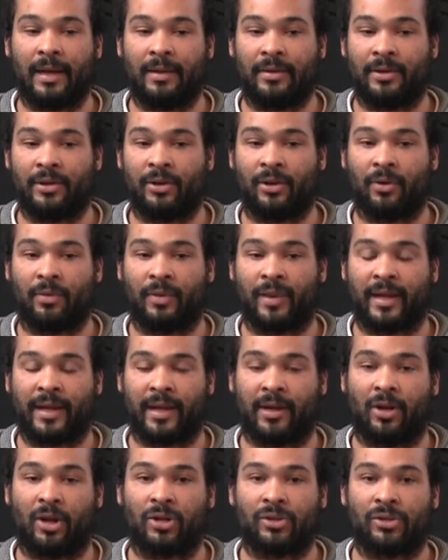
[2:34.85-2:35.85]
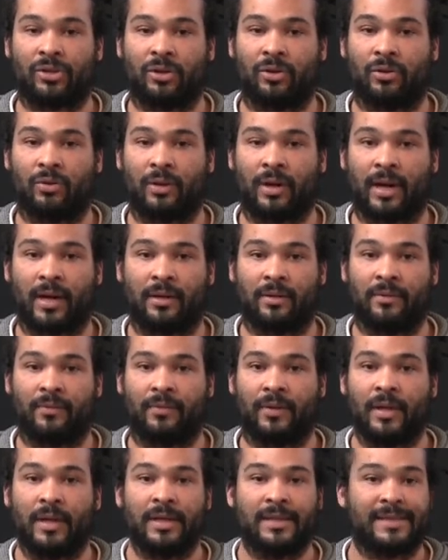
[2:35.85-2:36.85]
they can also kind
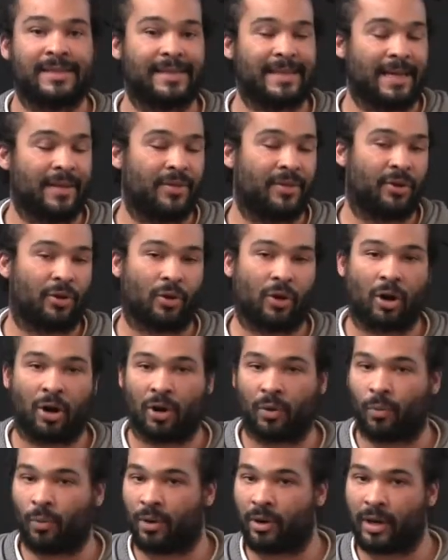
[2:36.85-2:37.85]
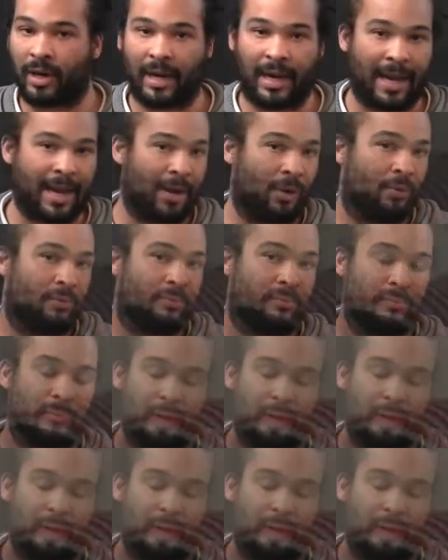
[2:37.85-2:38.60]
of send their artwork out